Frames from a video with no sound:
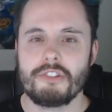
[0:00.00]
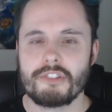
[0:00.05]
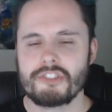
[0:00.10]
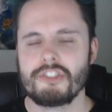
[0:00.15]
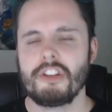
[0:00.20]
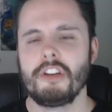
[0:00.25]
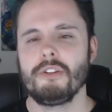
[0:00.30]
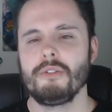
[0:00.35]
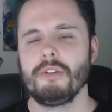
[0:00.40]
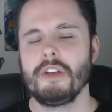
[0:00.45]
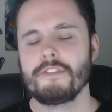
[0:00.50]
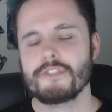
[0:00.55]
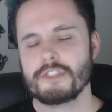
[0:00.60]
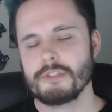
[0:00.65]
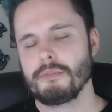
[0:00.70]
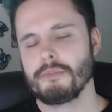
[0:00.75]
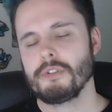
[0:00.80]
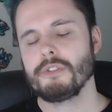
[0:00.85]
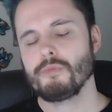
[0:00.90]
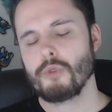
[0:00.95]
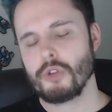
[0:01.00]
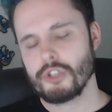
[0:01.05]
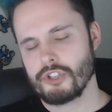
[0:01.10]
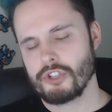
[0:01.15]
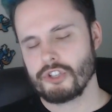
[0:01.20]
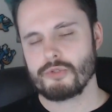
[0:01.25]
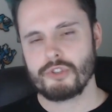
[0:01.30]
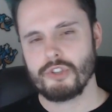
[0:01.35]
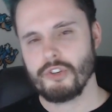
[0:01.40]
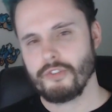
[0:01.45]
So if someone
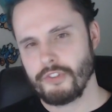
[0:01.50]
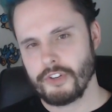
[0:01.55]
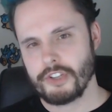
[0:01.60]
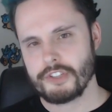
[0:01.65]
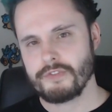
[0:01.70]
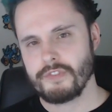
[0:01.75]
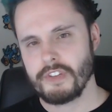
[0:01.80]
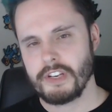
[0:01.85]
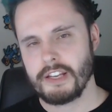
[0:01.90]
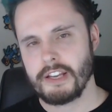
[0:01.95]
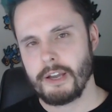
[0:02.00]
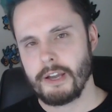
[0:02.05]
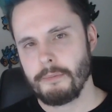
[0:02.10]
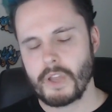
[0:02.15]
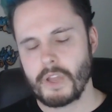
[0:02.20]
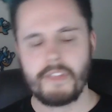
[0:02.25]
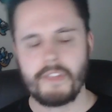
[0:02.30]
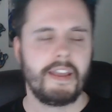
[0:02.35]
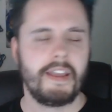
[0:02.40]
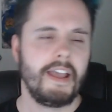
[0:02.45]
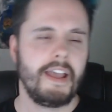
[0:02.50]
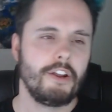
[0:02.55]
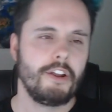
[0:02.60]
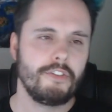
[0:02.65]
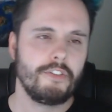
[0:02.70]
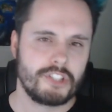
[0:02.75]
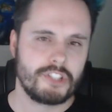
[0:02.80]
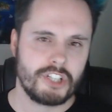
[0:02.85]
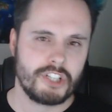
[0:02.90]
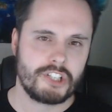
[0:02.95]
watches your first video and they head
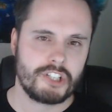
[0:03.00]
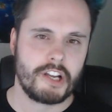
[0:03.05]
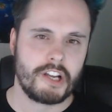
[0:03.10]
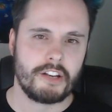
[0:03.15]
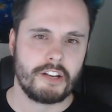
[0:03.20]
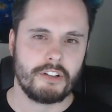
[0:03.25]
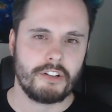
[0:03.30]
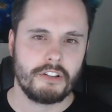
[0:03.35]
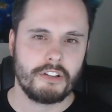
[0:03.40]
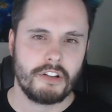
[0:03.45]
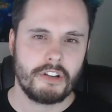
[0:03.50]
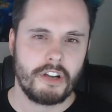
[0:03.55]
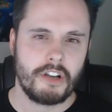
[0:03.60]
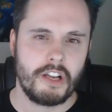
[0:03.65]
over to your channel